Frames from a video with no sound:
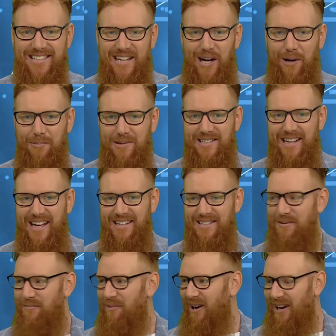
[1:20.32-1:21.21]
Just help us
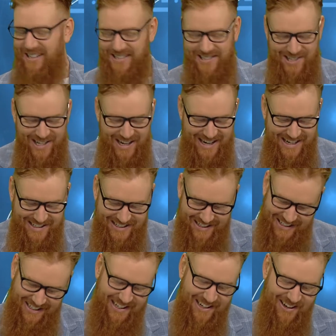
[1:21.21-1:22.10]
out, Tobias. Jeez,
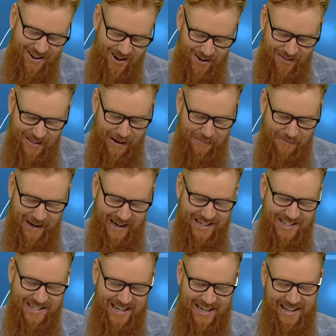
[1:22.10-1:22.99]
earn that
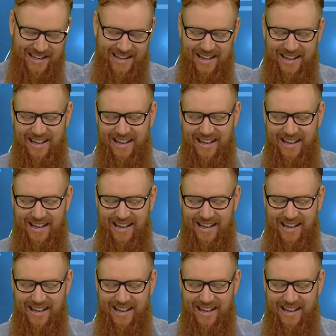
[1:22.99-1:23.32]
paycheck.